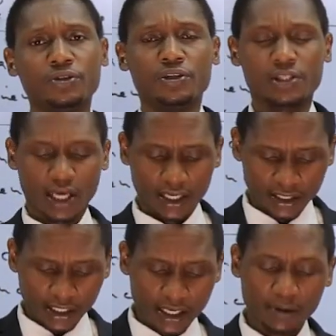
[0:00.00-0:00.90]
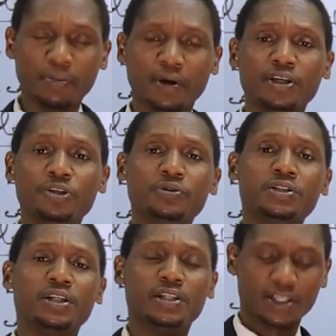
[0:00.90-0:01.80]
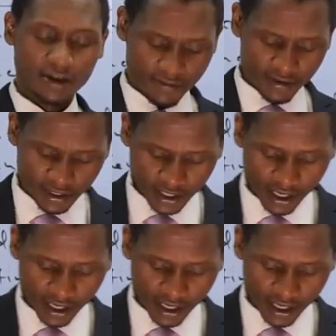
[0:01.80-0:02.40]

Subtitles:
concerning the company in which they serve as a